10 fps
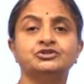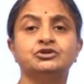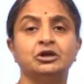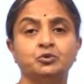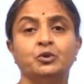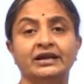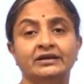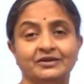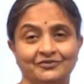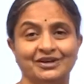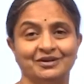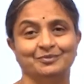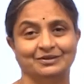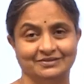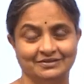is not widely
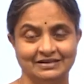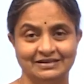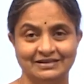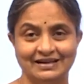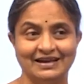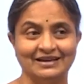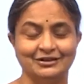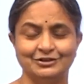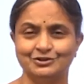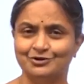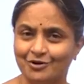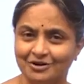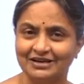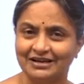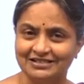available and I do
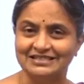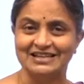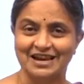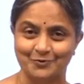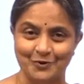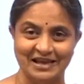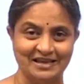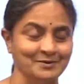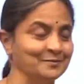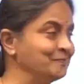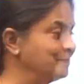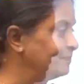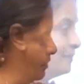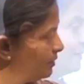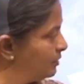not understand why.
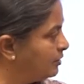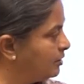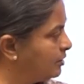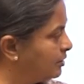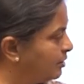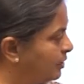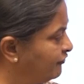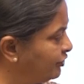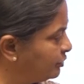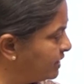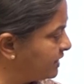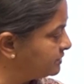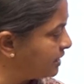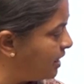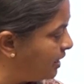If you look
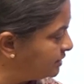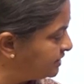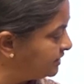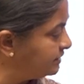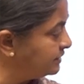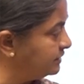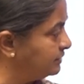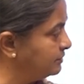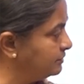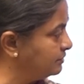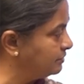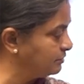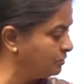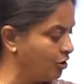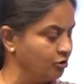at arterial
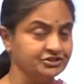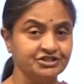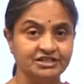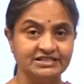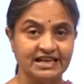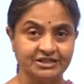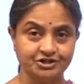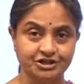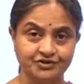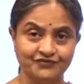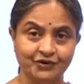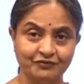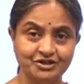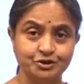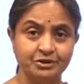oxygen saturation for
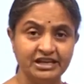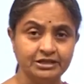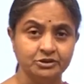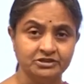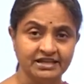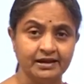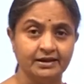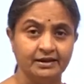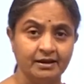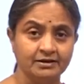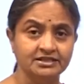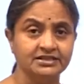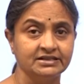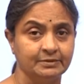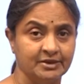which you need to take an
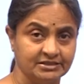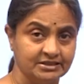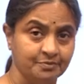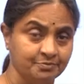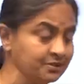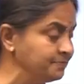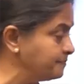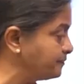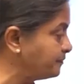arterial blood sample,